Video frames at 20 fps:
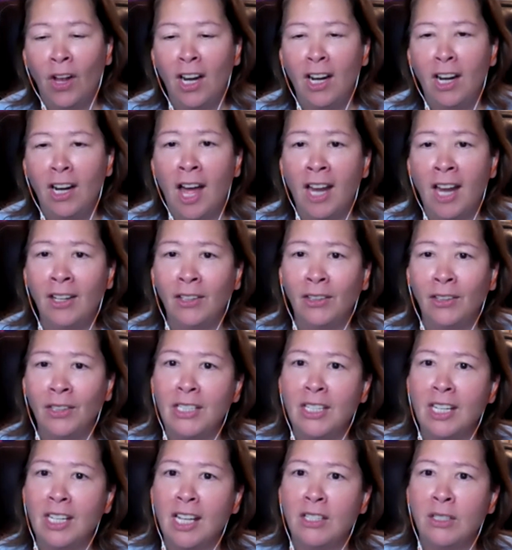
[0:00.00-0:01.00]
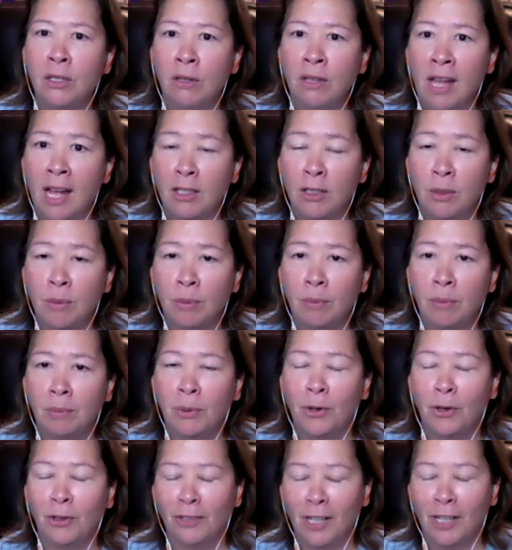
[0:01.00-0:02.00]
Not only did I do that to
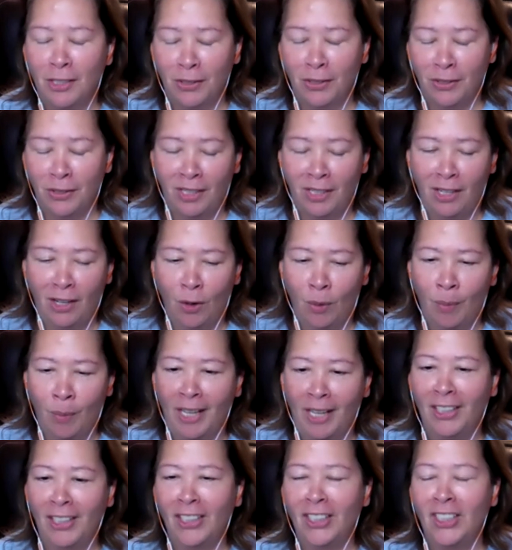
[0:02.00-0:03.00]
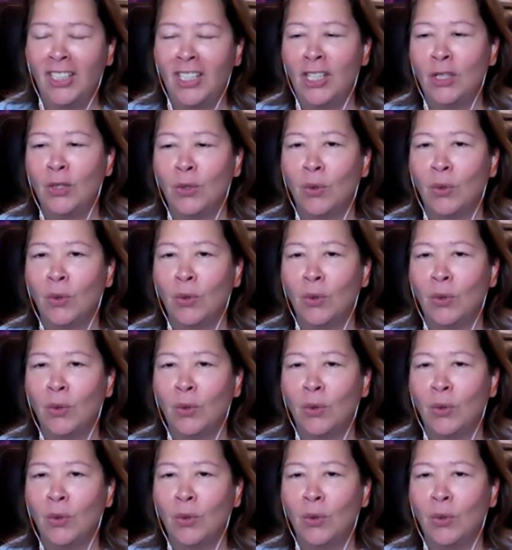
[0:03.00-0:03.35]
poor Rusty, oh my goodness,